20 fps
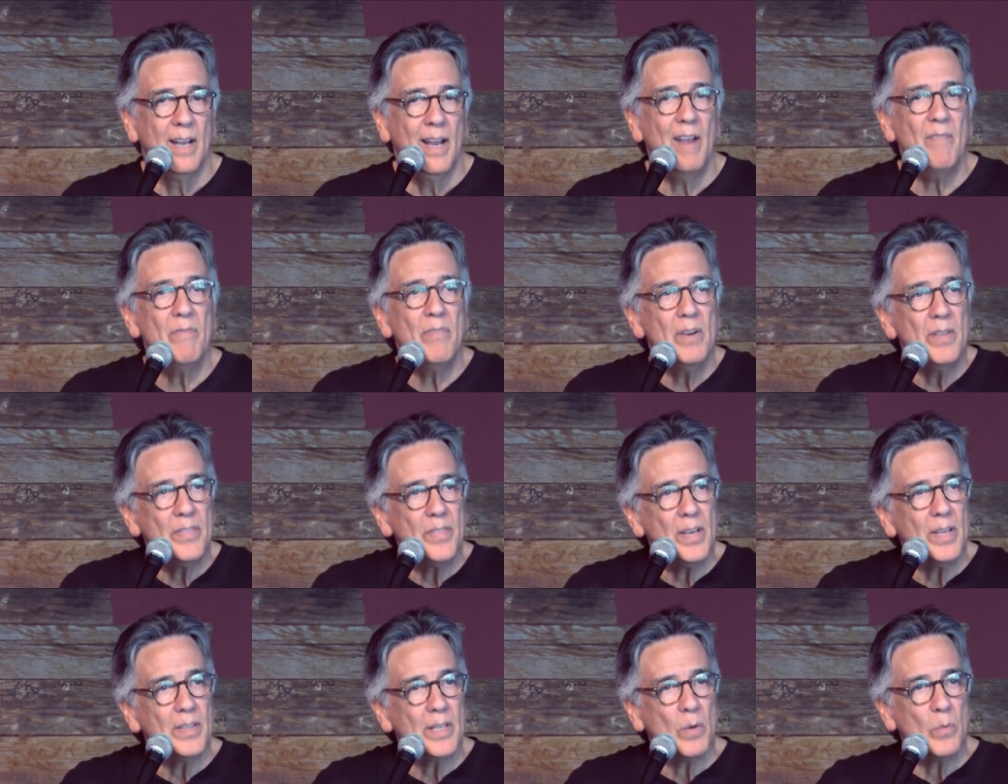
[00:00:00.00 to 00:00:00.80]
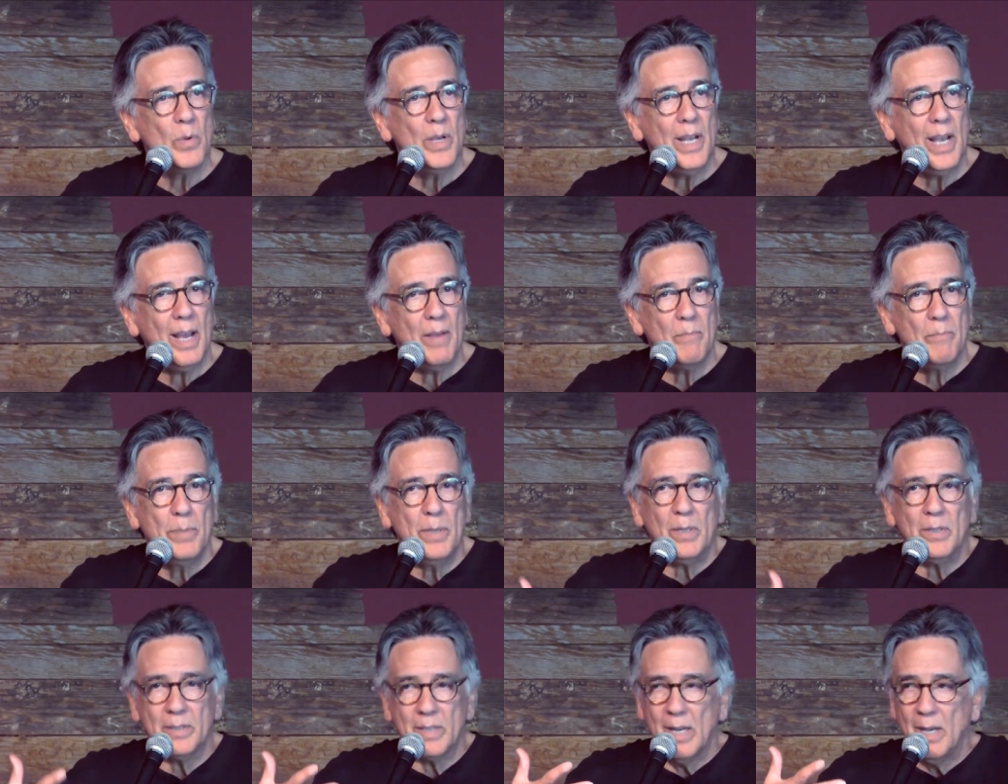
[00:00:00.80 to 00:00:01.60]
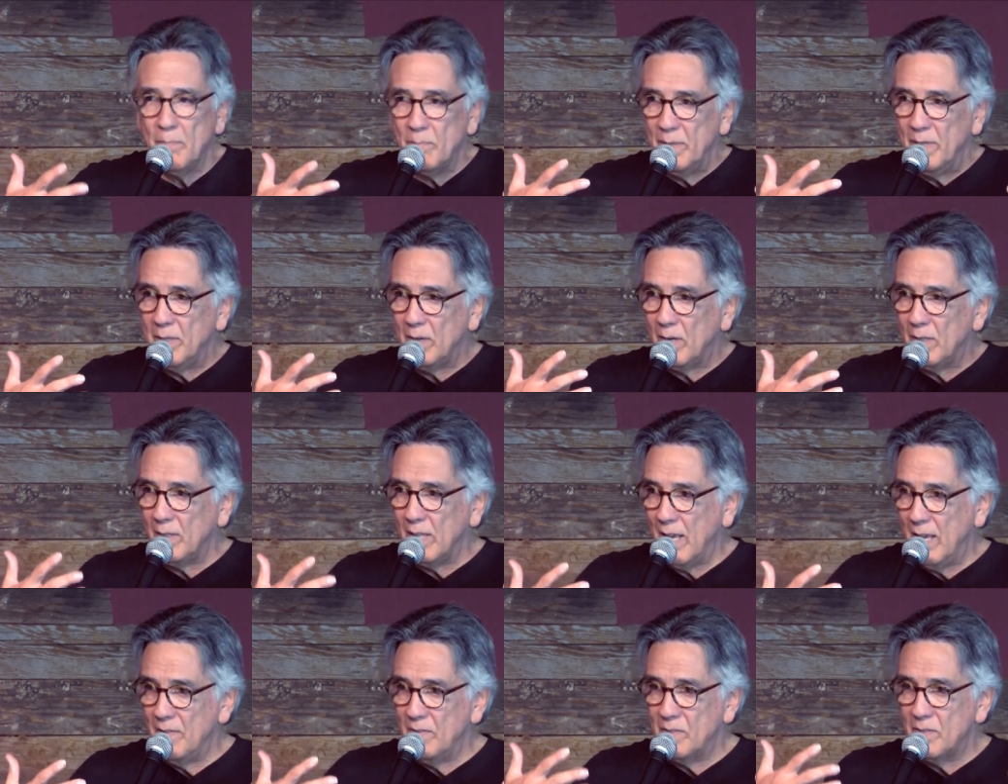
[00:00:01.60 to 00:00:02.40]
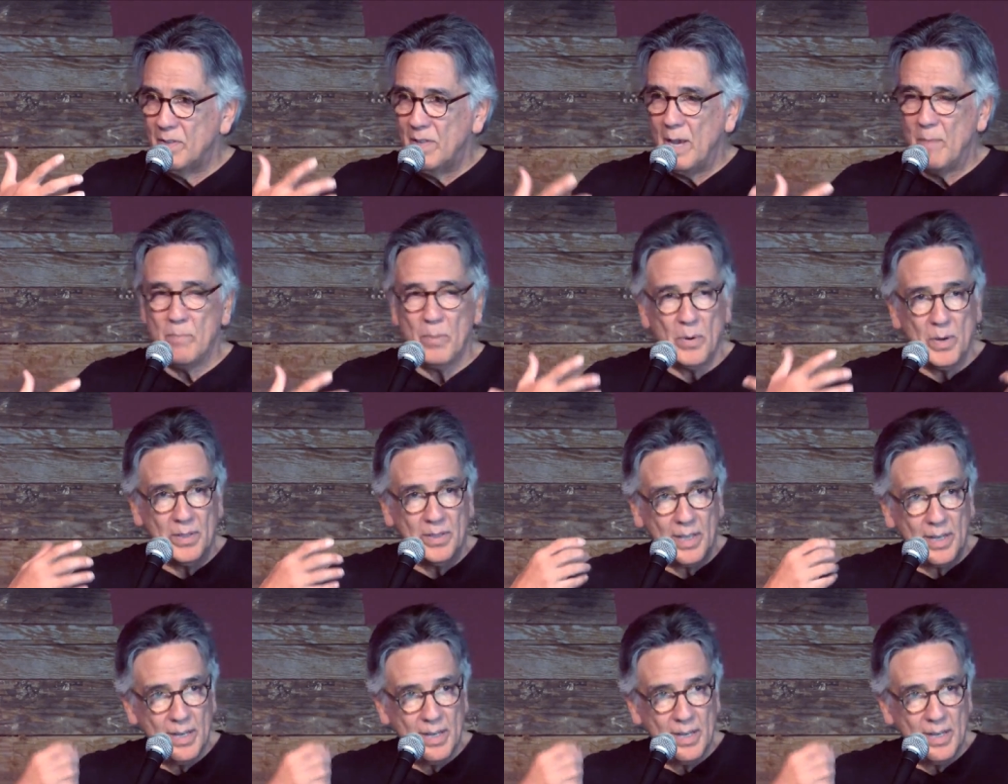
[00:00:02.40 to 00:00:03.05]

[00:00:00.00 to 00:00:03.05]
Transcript: Everything that we had built up in our lives to that point,